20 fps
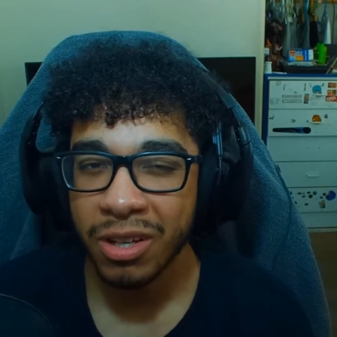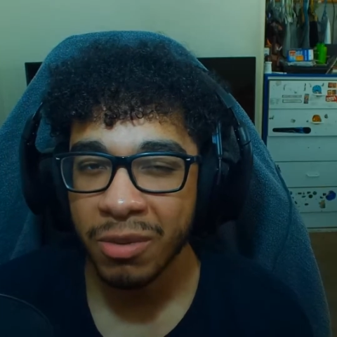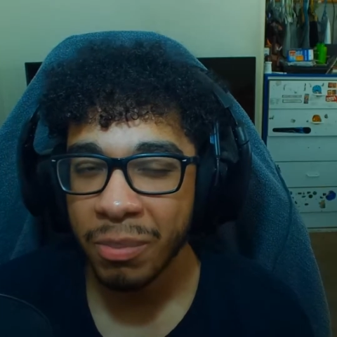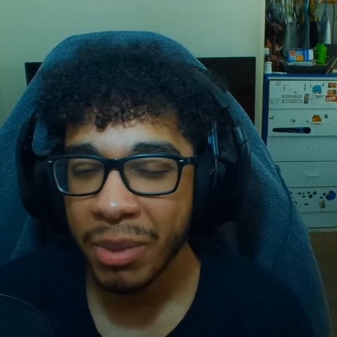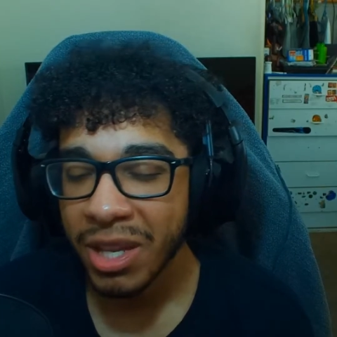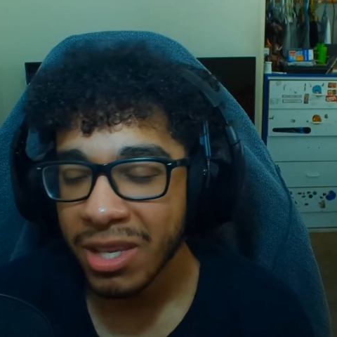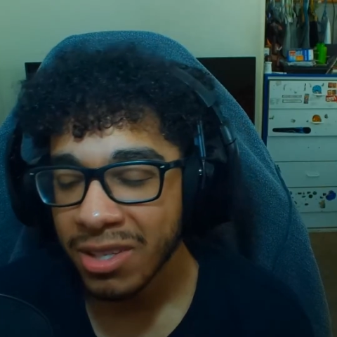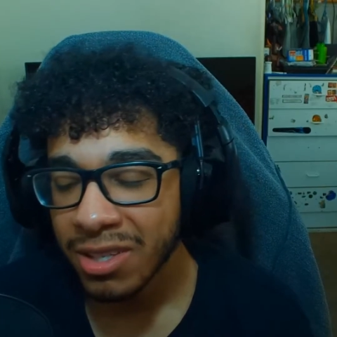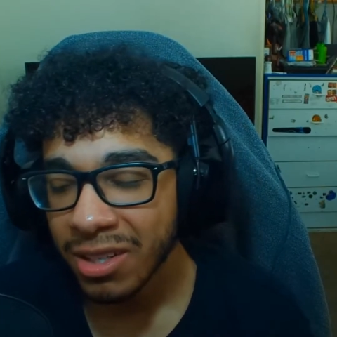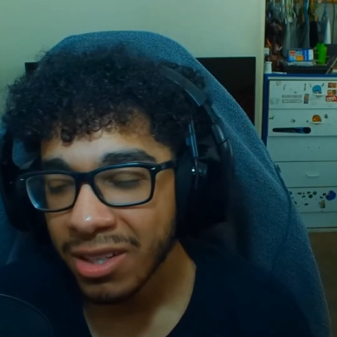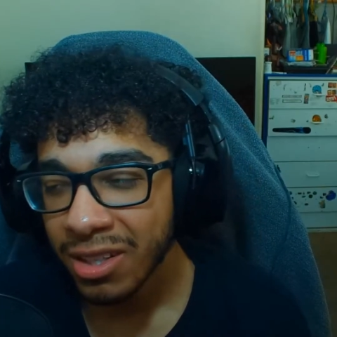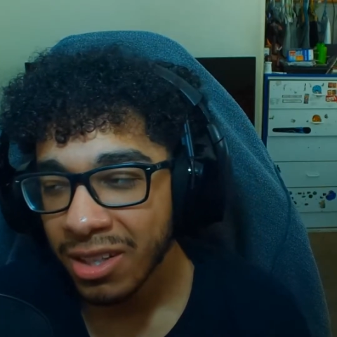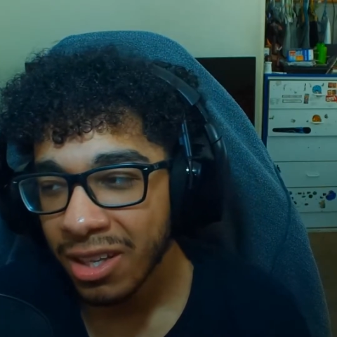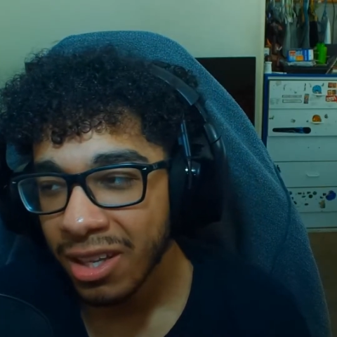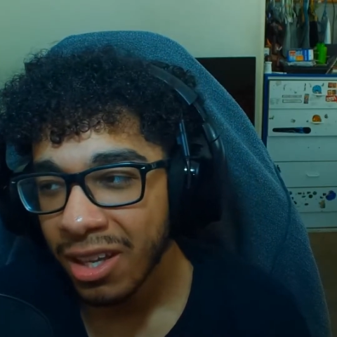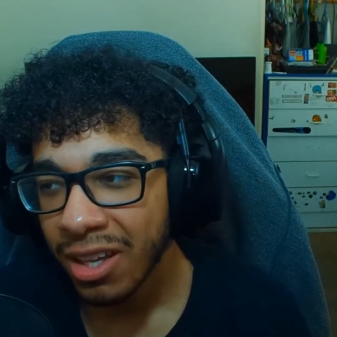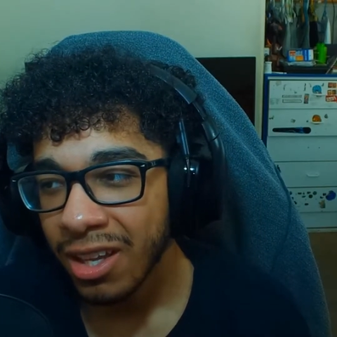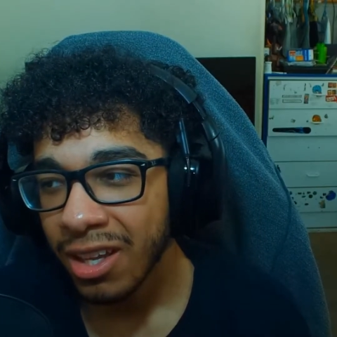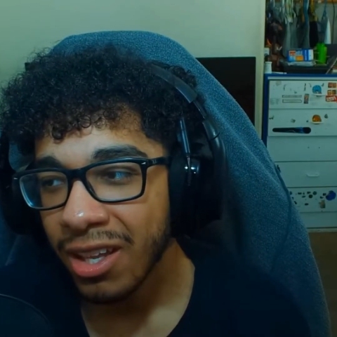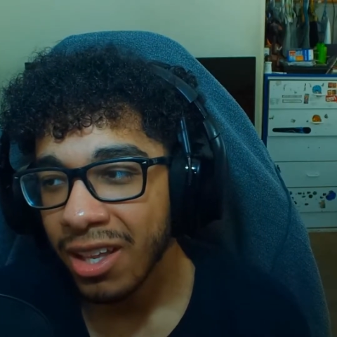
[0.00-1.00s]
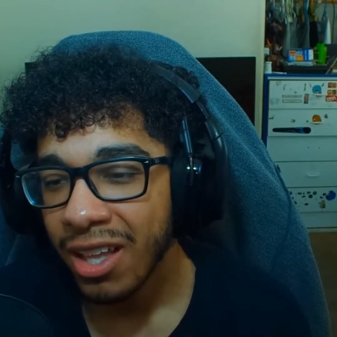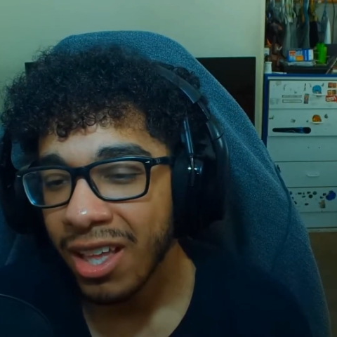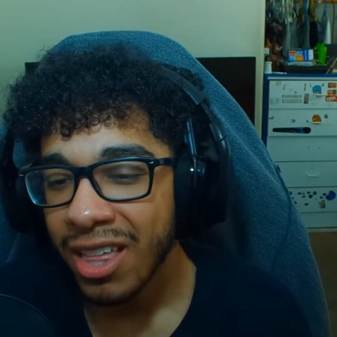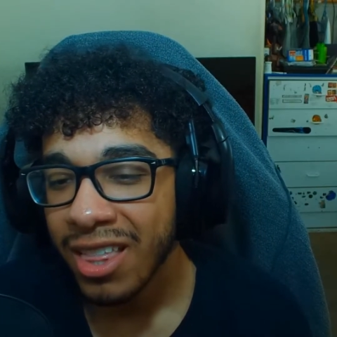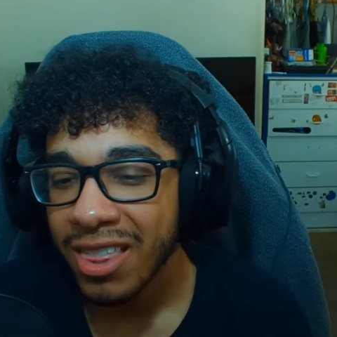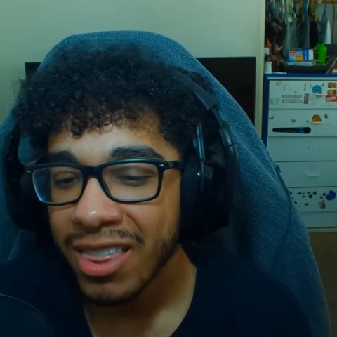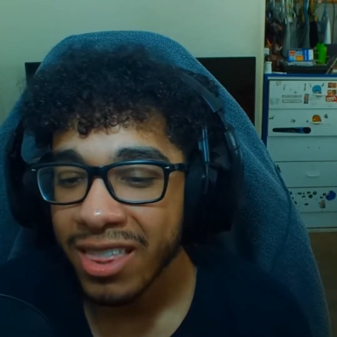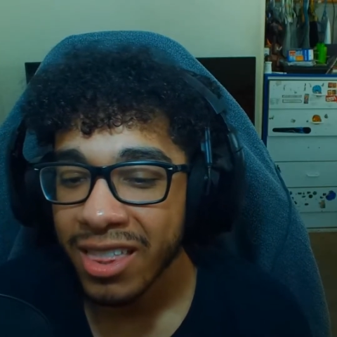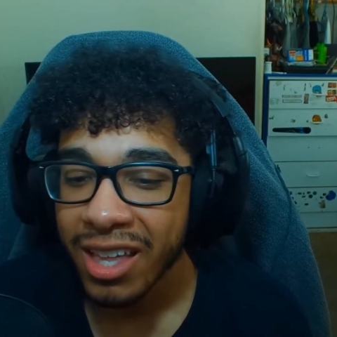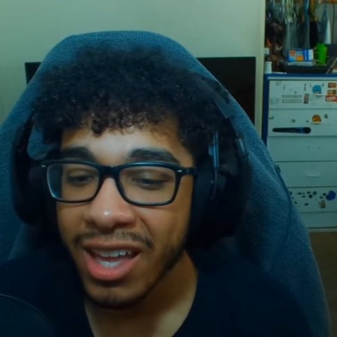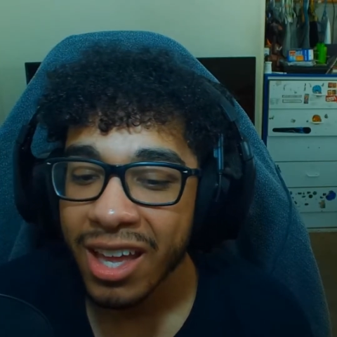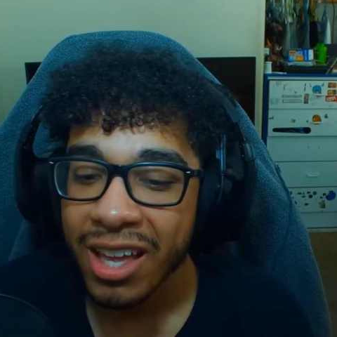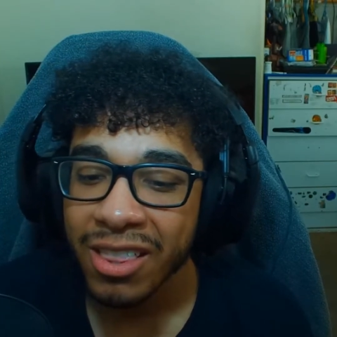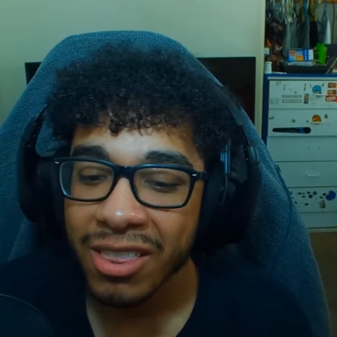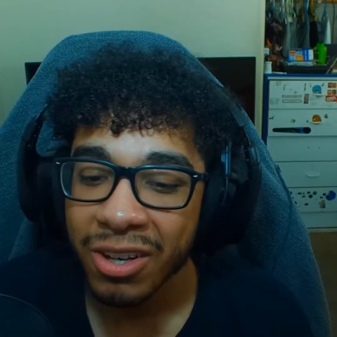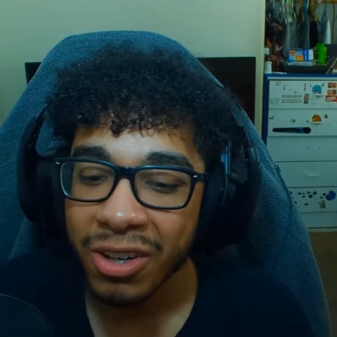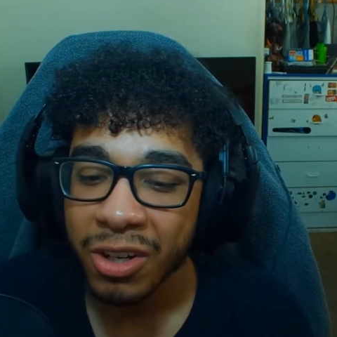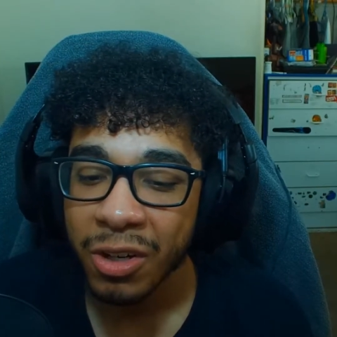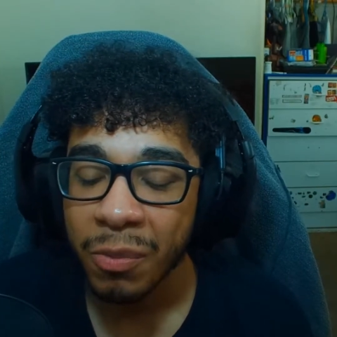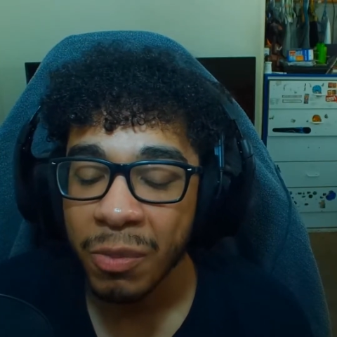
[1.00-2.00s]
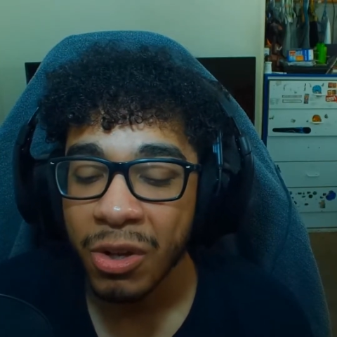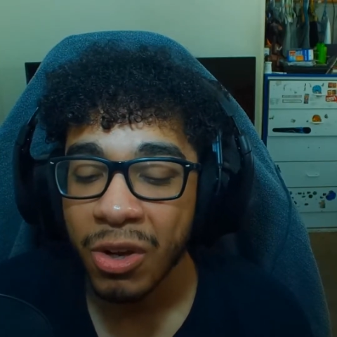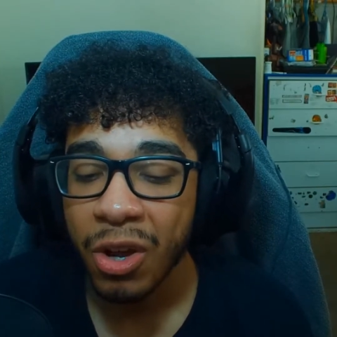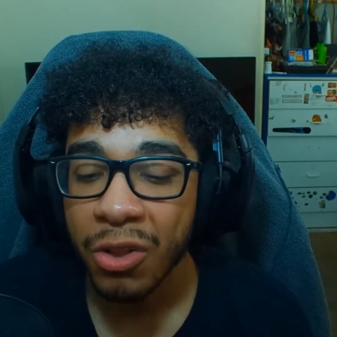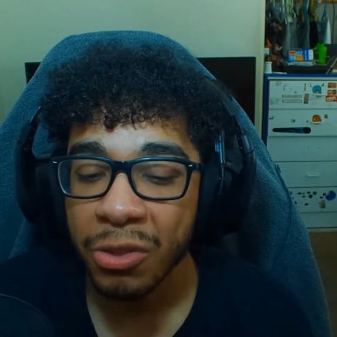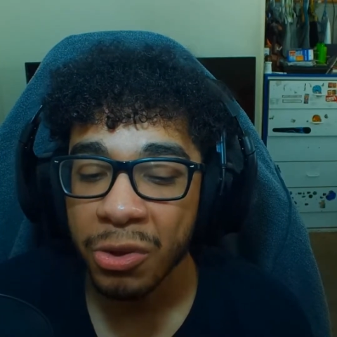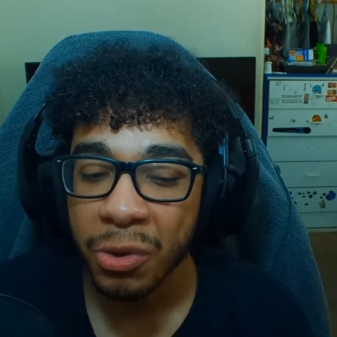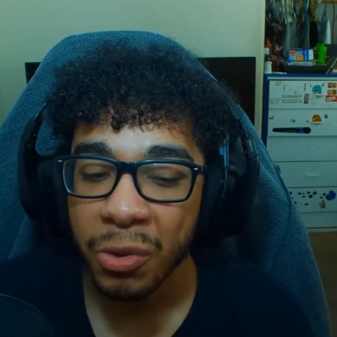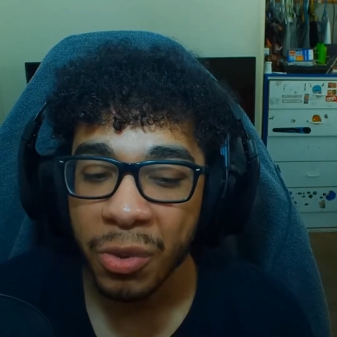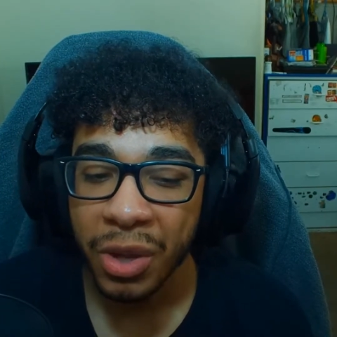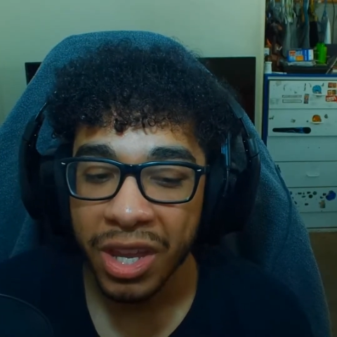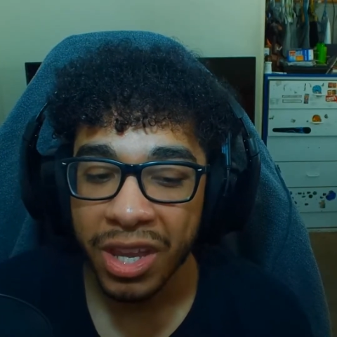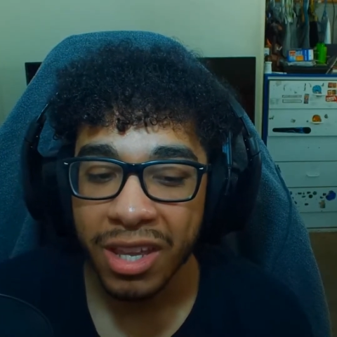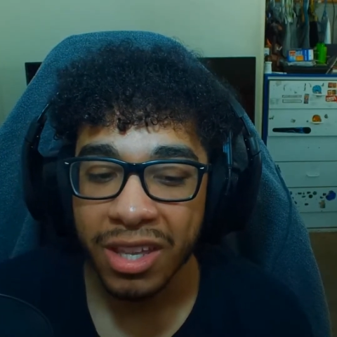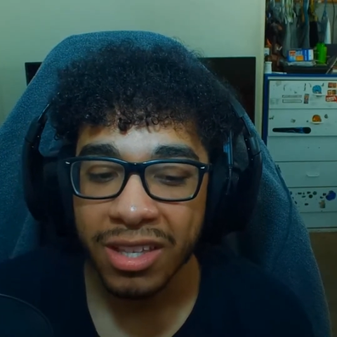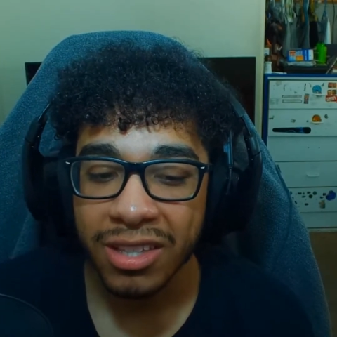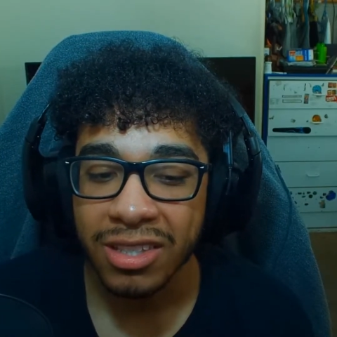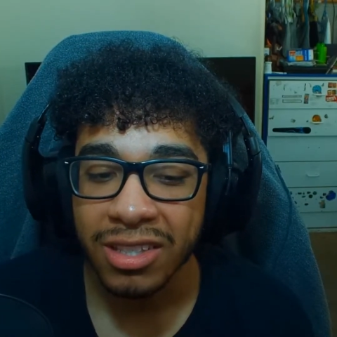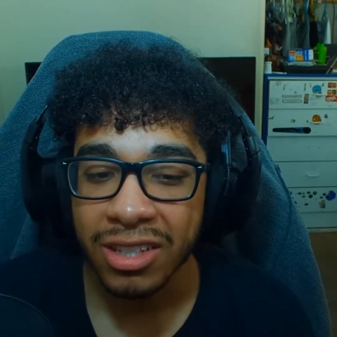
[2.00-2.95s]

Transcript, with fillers: done, basically then they're going to be on their way